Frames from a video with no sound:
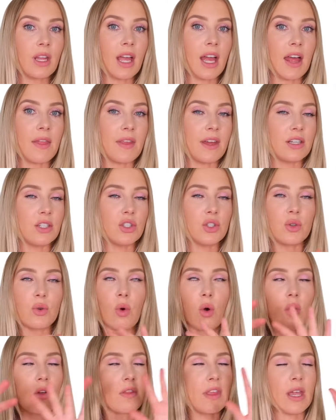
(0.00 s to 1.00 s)
and then
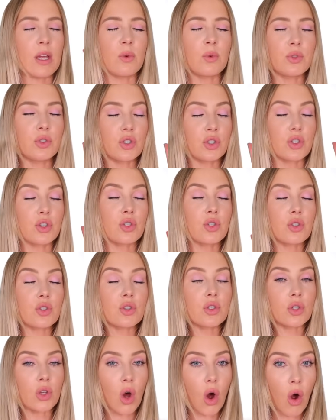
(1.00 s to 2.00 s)
do, it was just
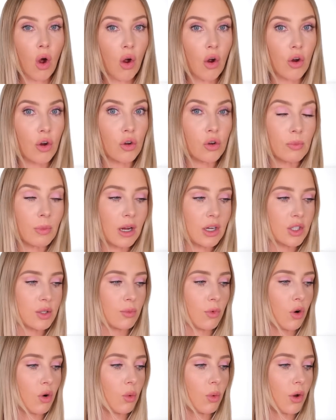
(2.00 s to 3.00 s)
so much
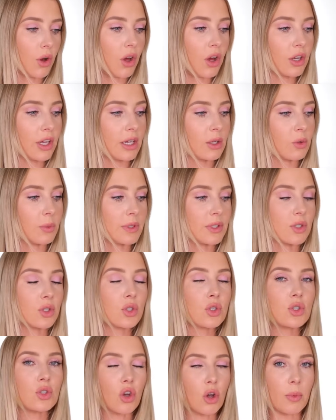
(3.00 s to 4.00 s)
more work and it would have been
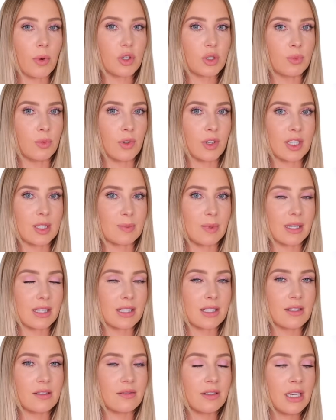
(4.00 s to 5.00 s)
so much more
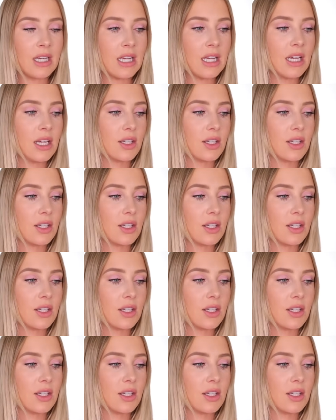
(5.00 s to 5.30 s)
expensive.